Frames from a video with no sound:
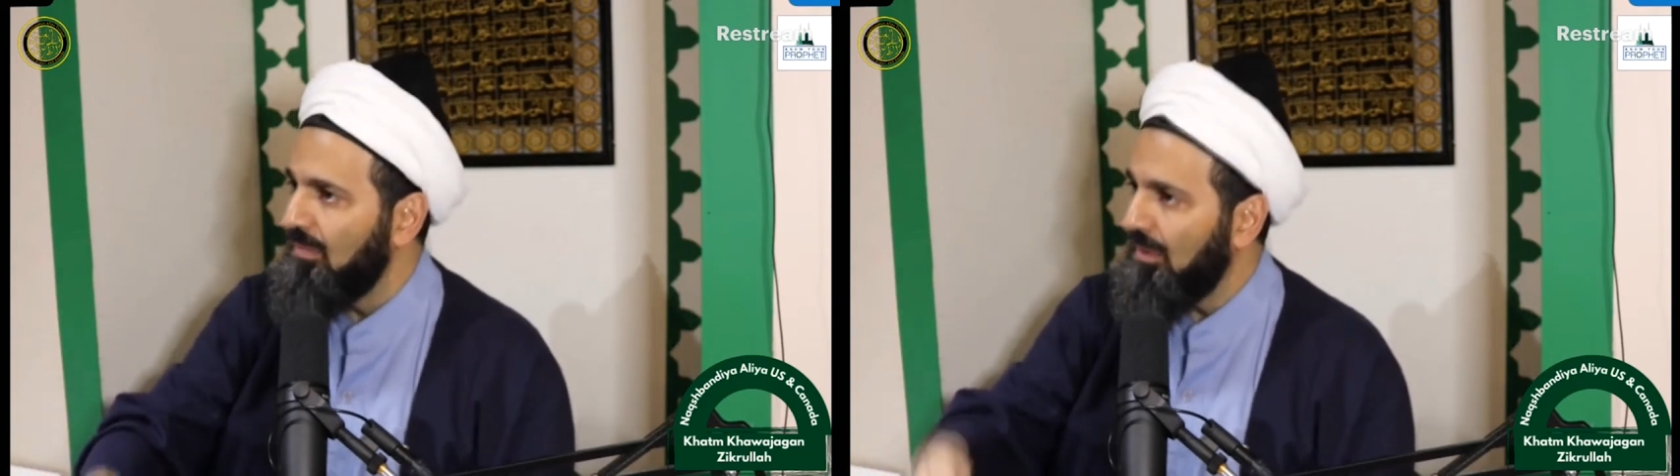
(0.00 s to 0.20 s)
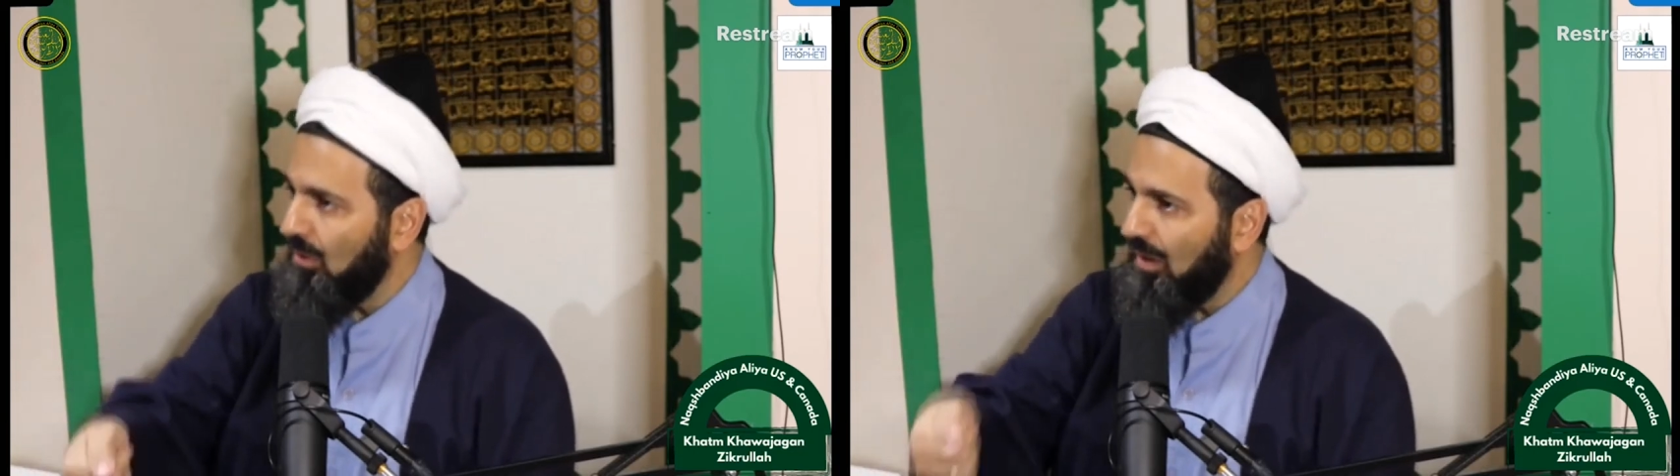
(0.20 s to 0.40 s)

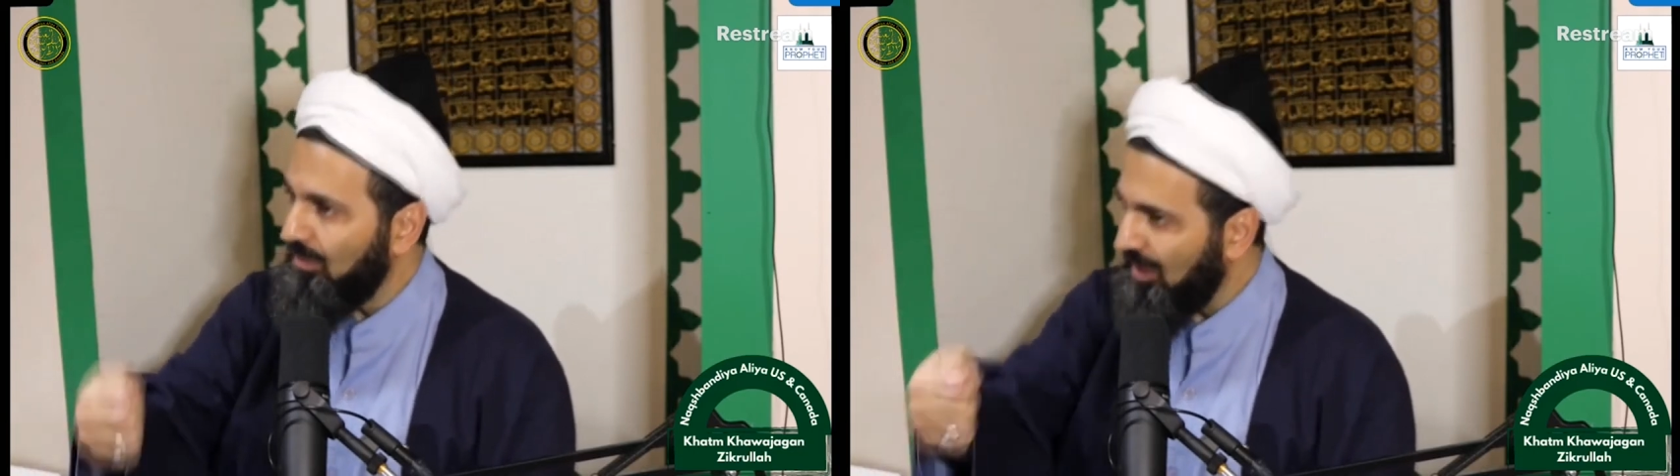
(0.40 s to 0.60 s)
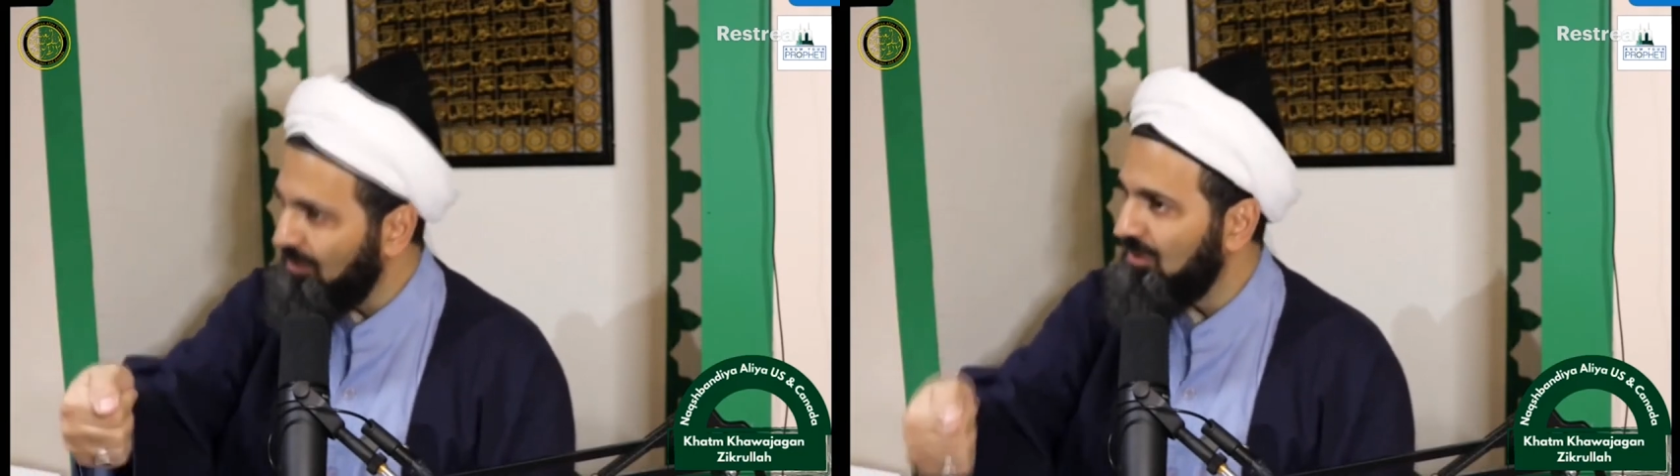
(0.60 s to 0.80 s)
No, I'm
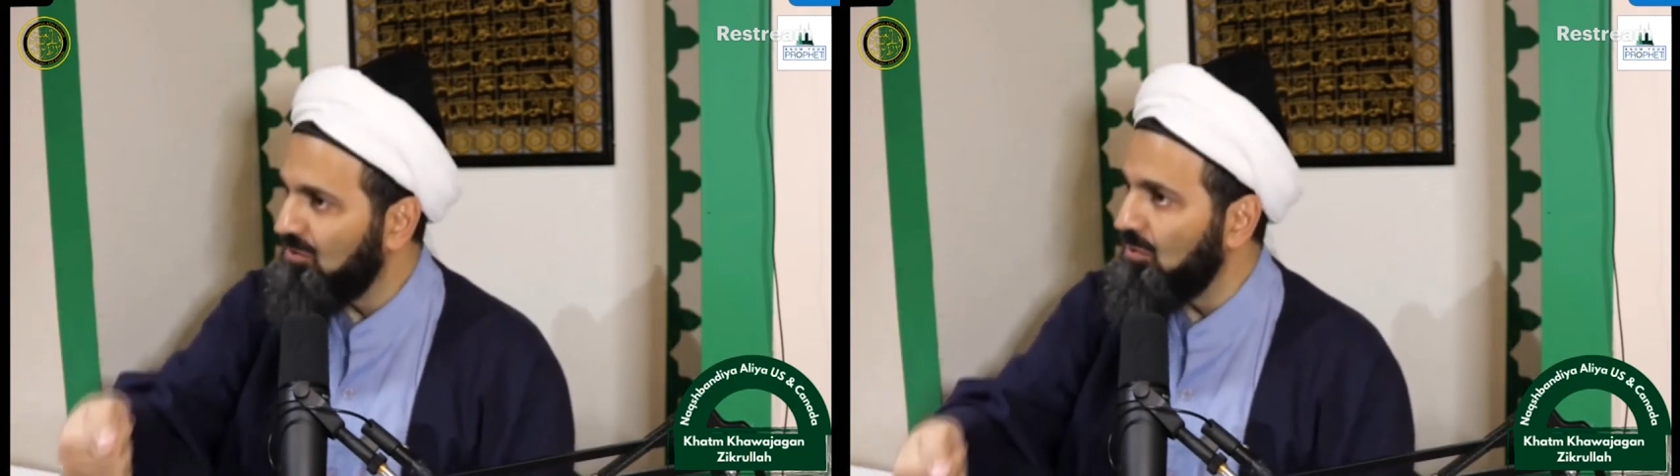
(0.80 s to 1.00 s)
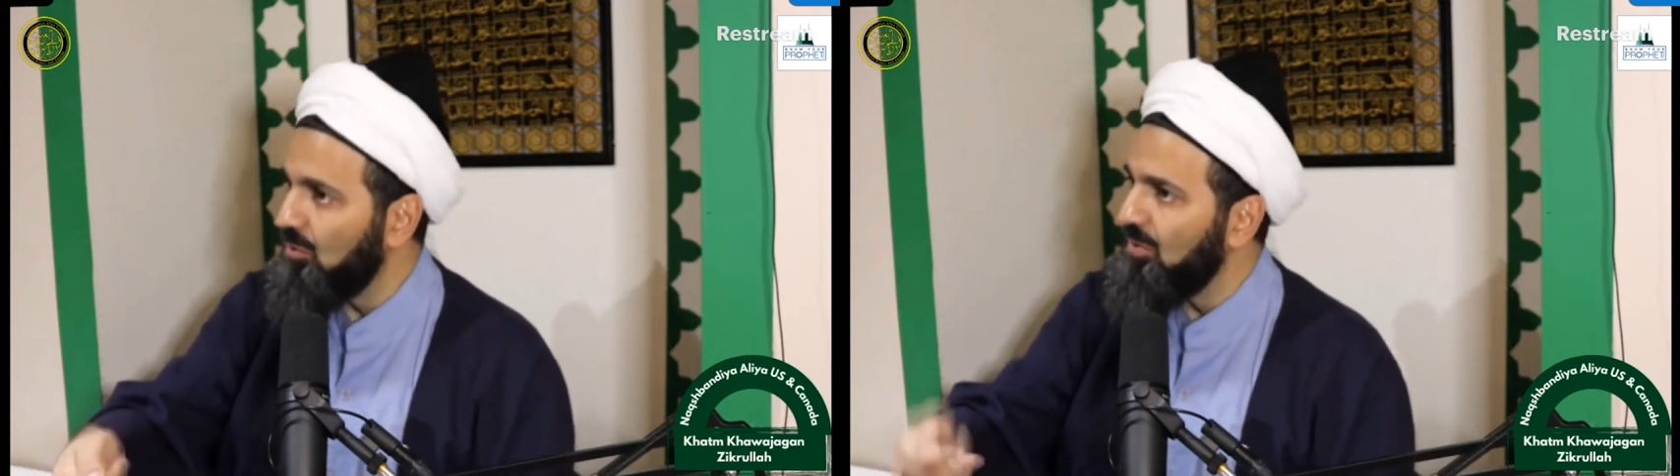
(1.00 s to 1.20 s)
coming
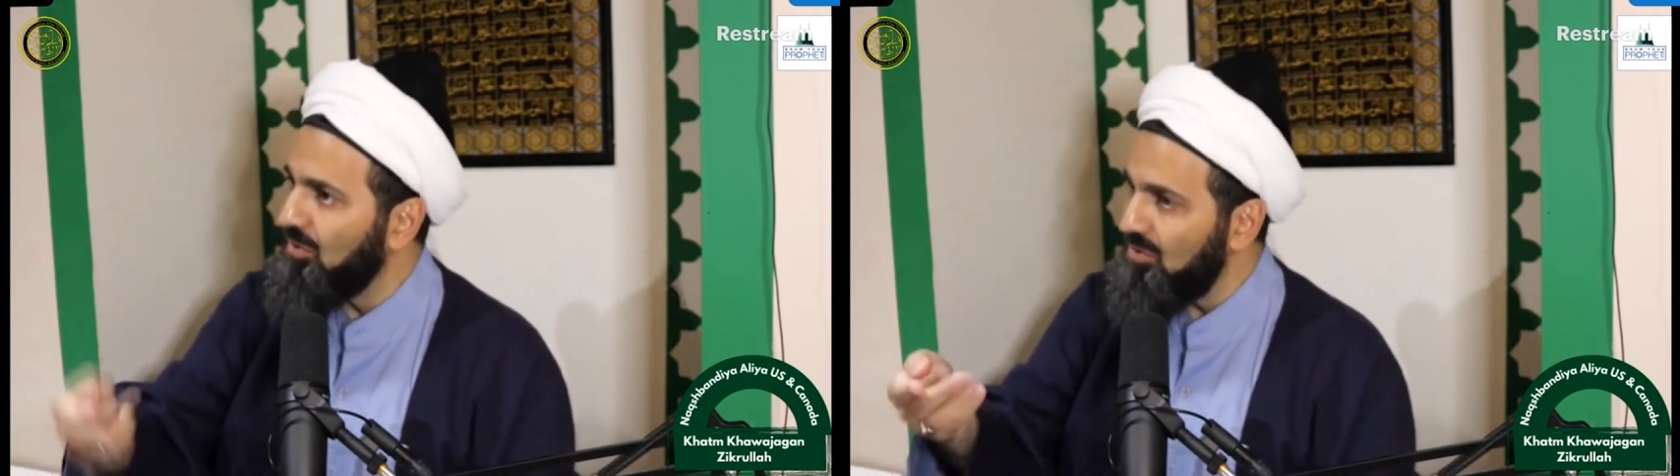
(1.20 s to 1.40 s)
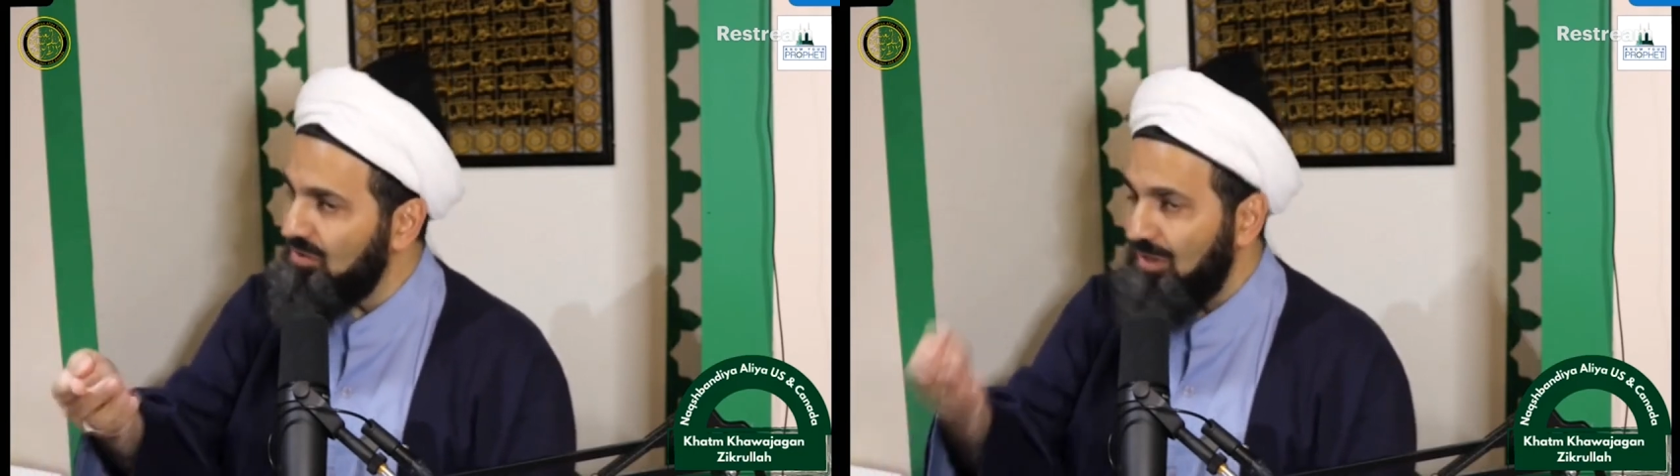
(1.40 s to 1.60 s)
to you
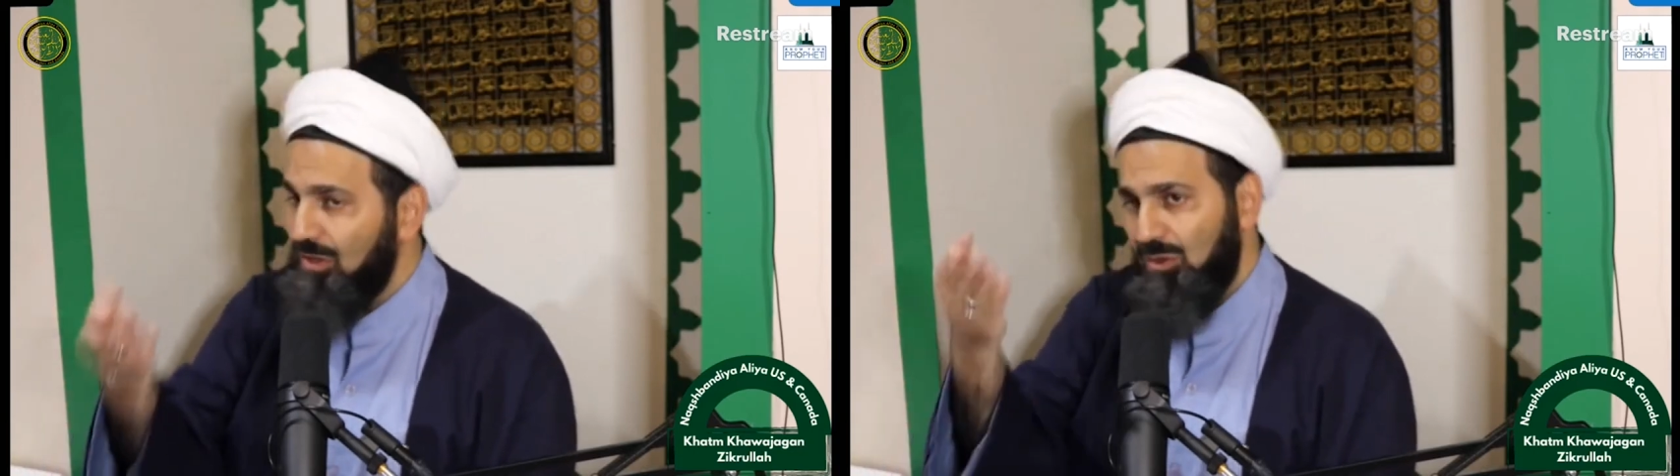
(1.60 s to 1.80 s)
because